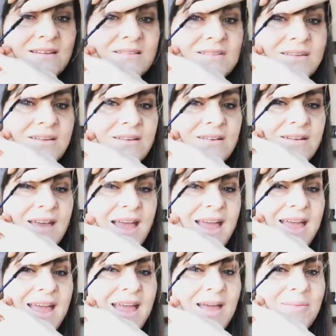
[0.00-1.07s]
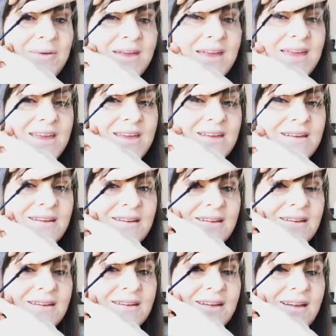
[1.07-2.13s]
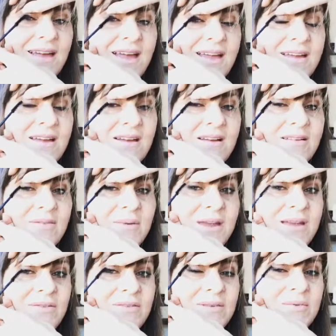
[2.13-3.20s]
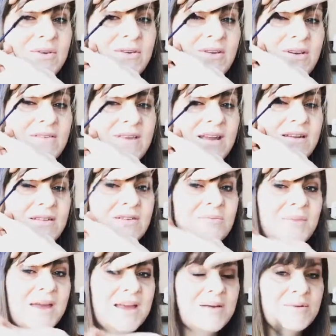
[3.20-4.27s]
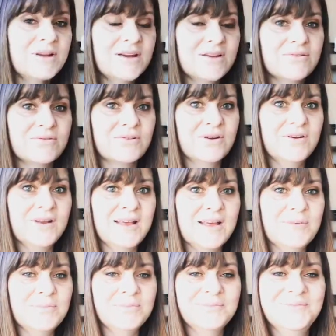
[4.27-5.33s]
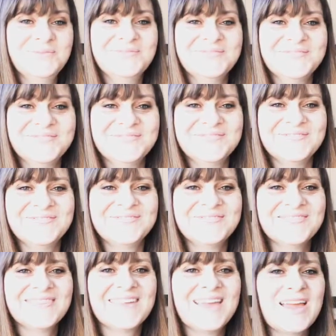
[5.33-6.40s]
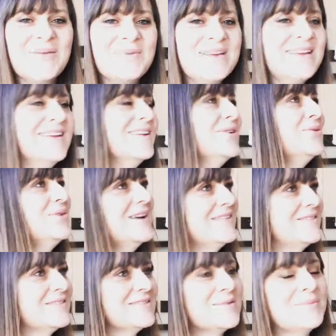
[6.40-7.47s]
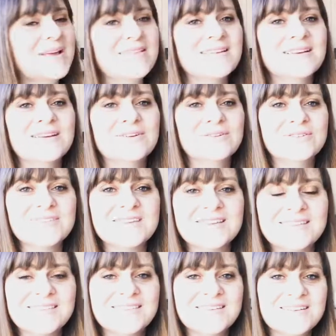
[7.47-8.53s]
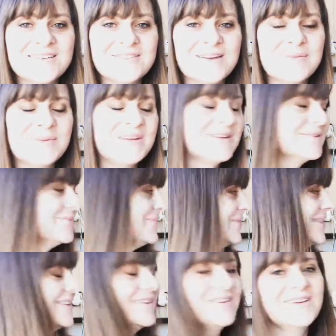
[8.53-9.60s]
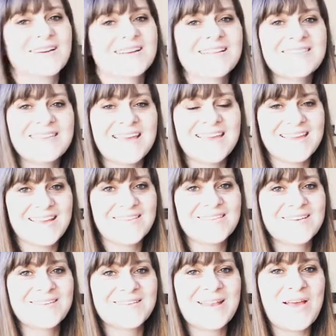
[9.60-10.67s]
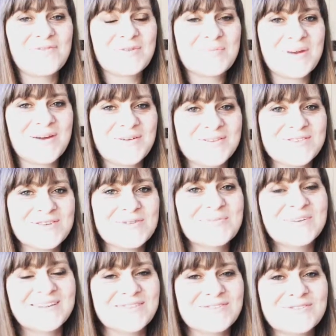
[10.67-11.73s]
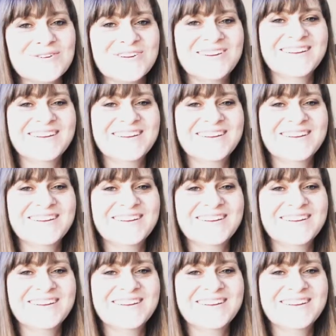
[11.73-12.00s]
too. Hey, Abby. How you going? Speaking of someone who knows how to do makeup like a grown-up, Abby always looks amazingly gorgeous, don't you, Abby? You're not going to say yes because now I've embarrassed you, but it's true.